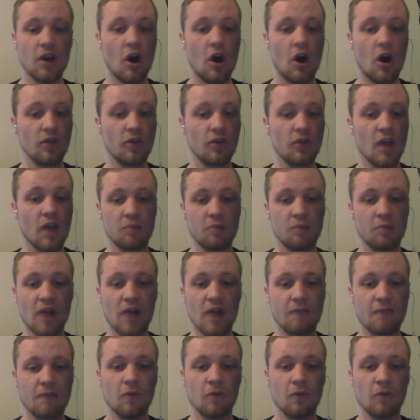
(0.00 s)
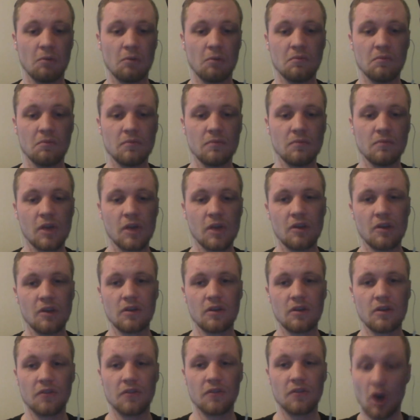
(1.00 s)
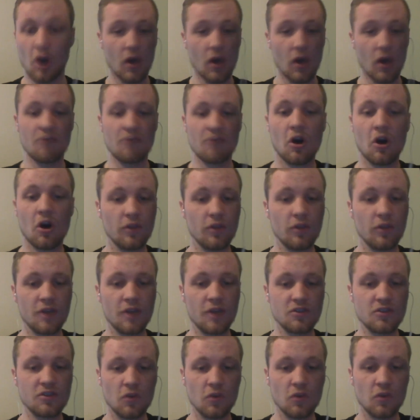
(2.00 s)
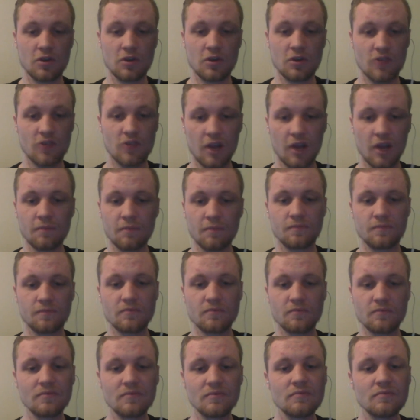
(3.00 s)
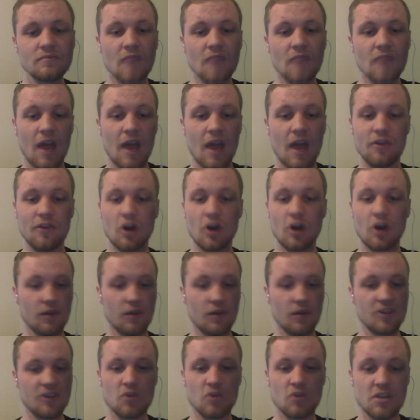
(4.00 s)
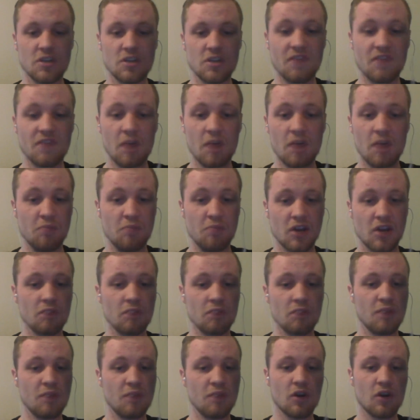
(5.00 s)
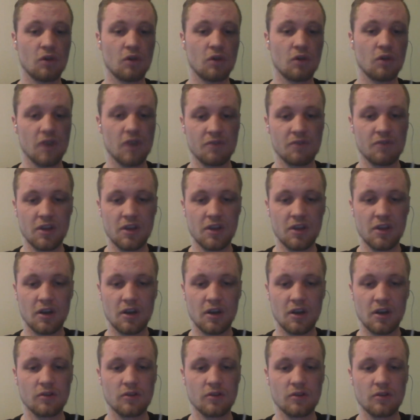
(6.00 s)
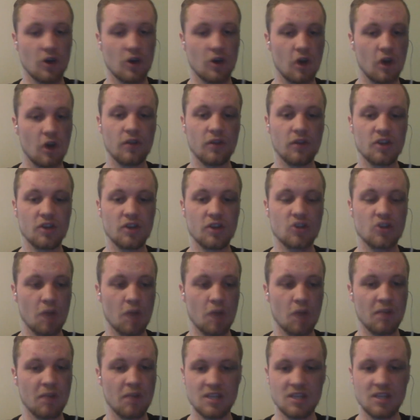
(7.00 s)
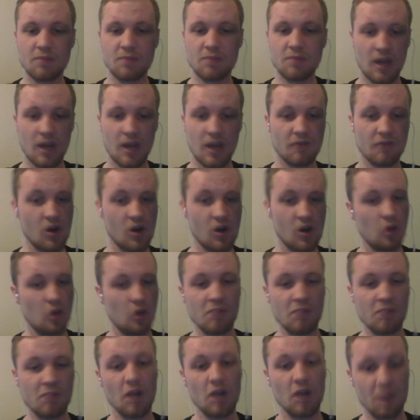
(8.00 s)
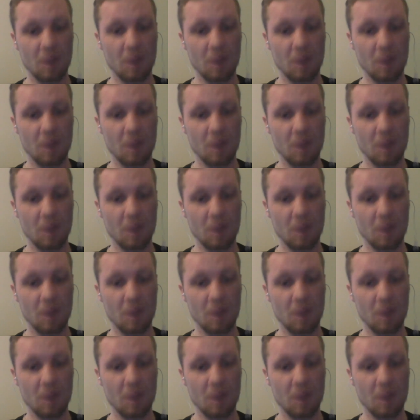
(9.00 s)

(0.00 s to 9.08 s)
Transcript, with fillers: an online platform. They all have online stores, right? And their online stores have gotten bigger and bigger over every year. Their online shopping and spending have gone up and up